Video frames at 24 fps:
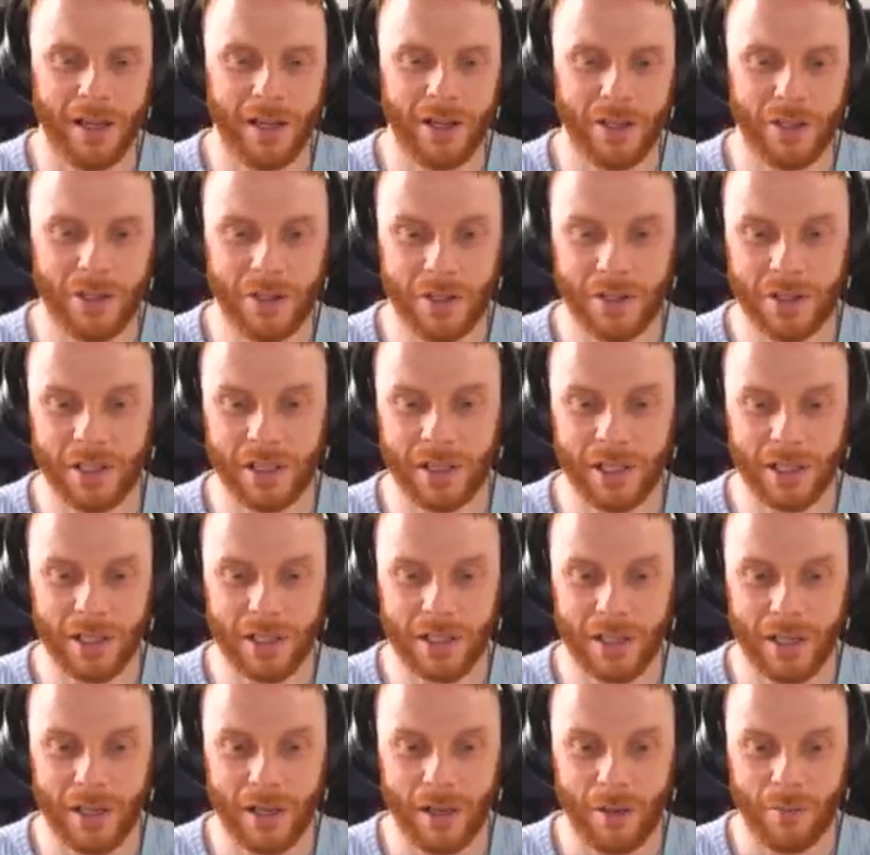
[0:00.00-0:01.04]
using
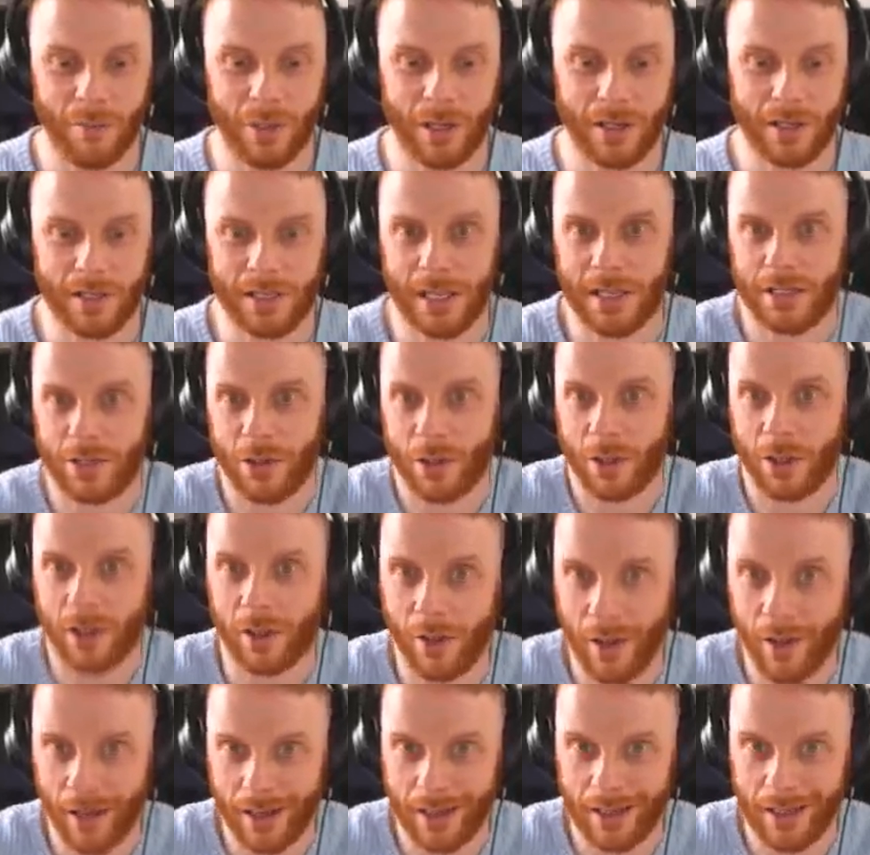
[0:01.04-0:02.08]
this because that's all the
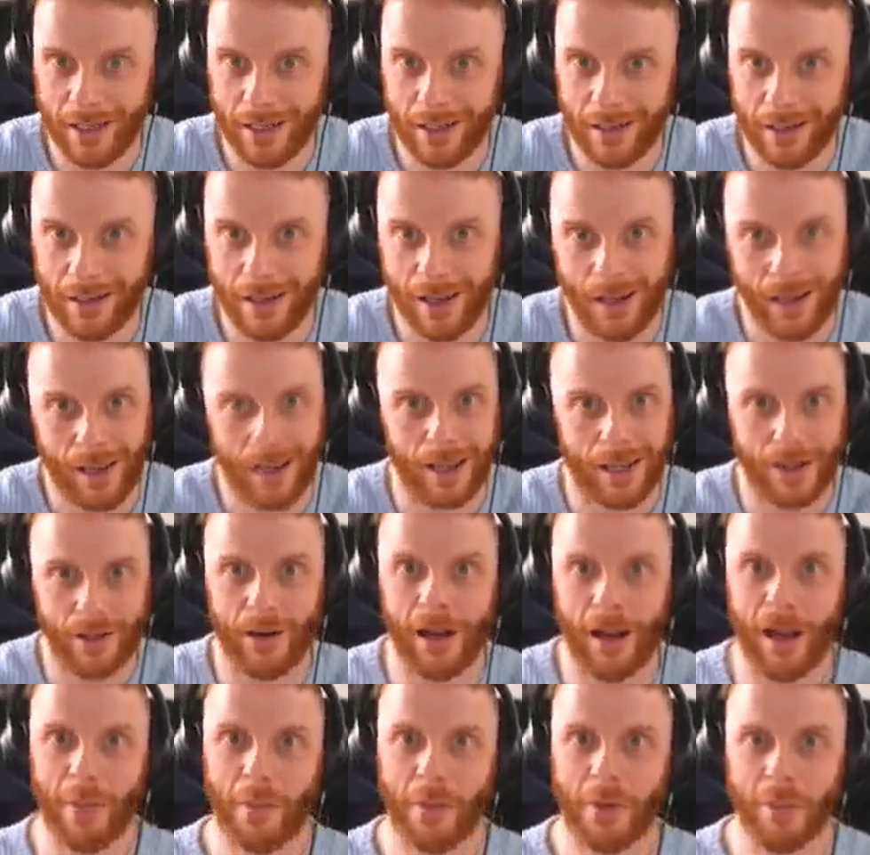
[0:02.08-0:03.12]
client needed, and they're
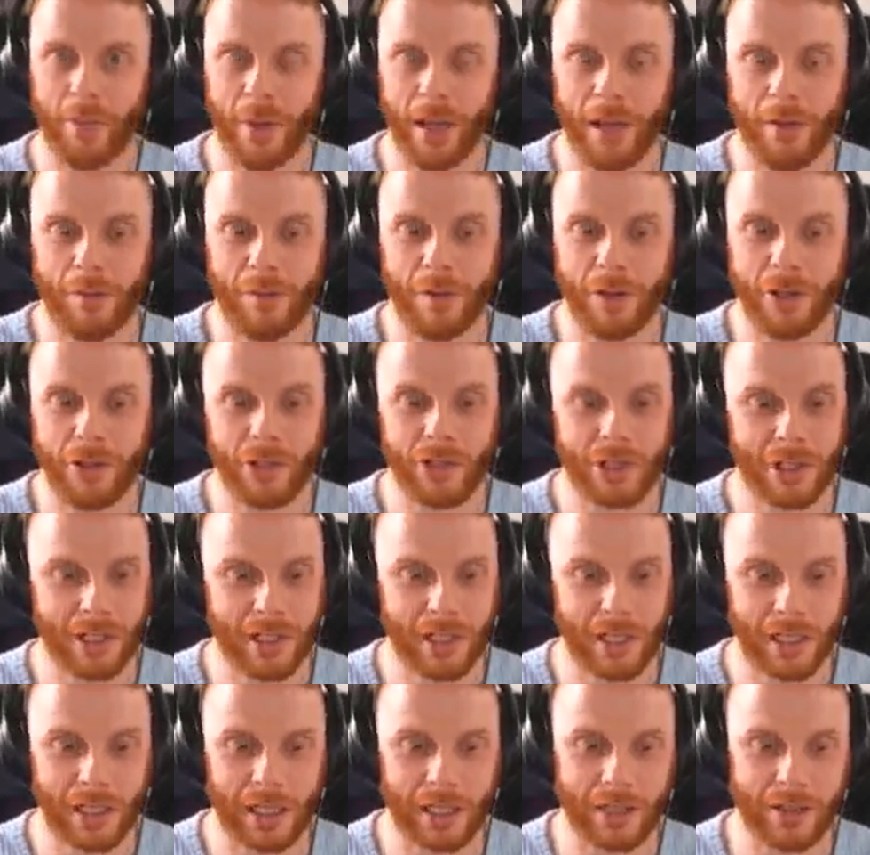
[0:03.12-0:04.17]
happy to pay for it just to
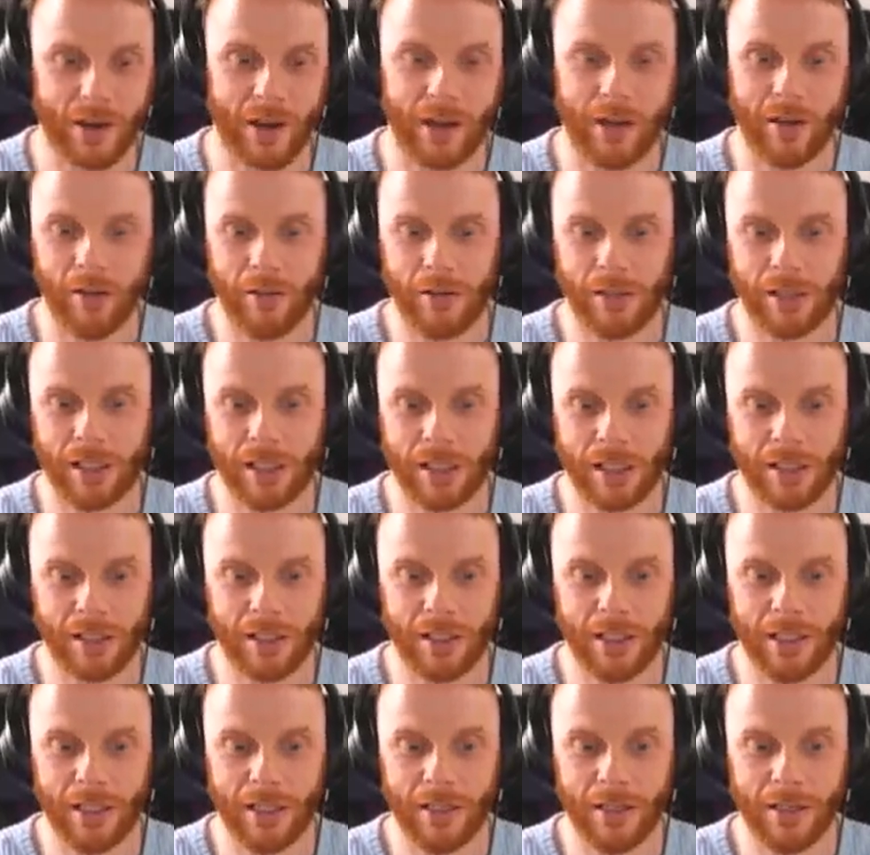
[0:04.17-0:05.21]
get that tiny little thing that they
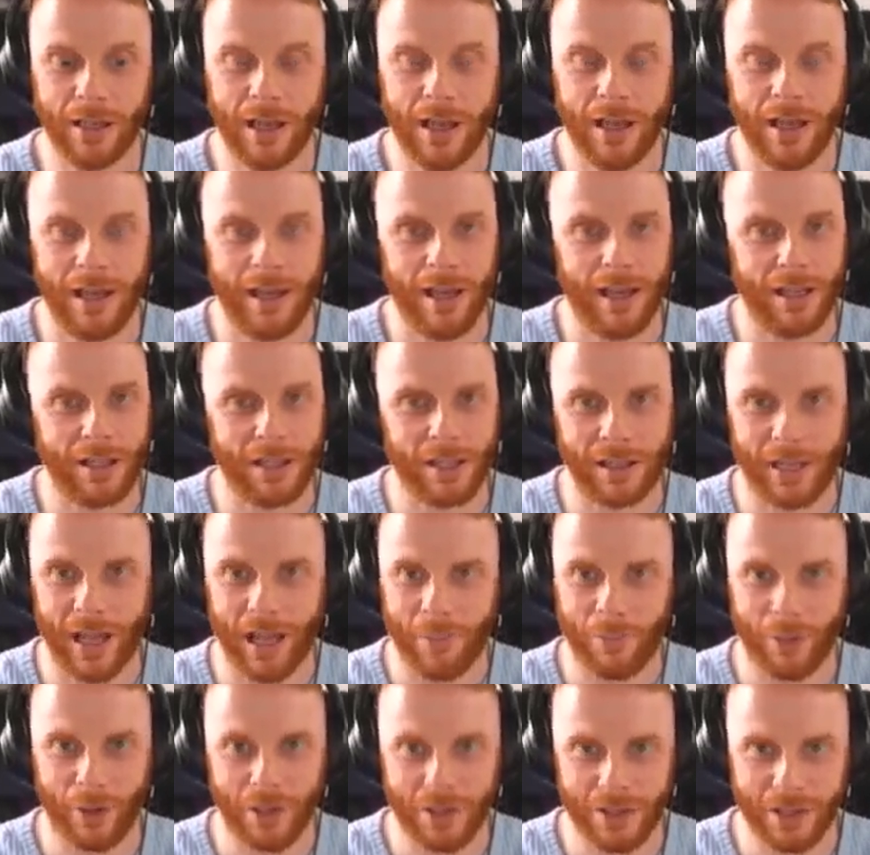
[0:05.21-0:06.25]
needed. And then
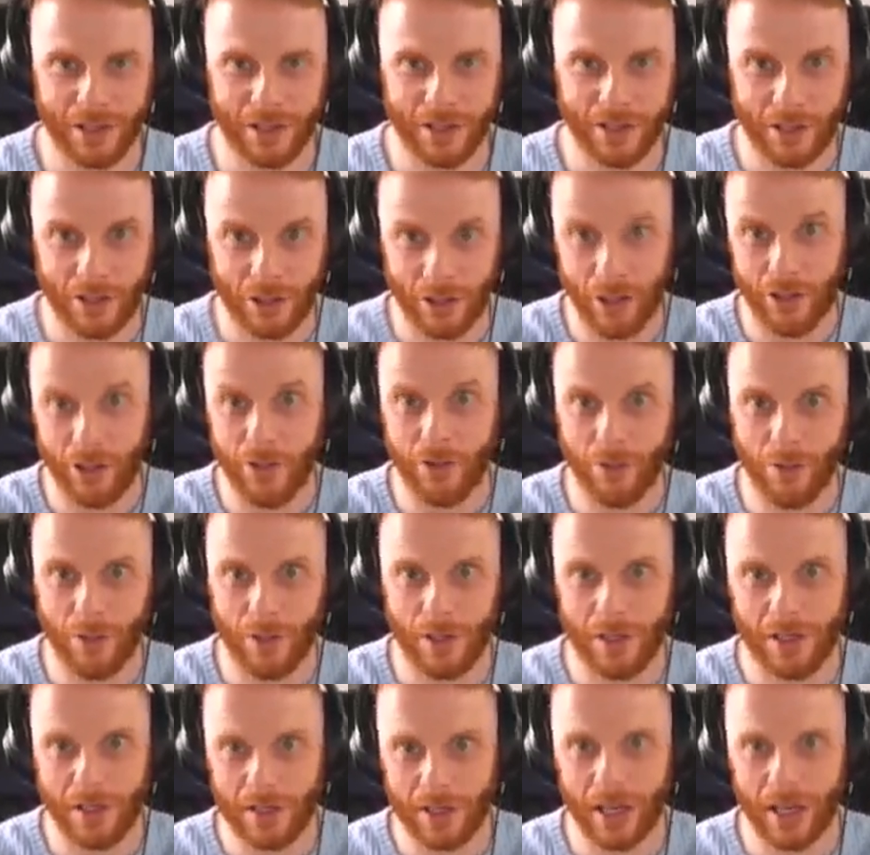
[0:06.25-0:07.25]
that person, you, is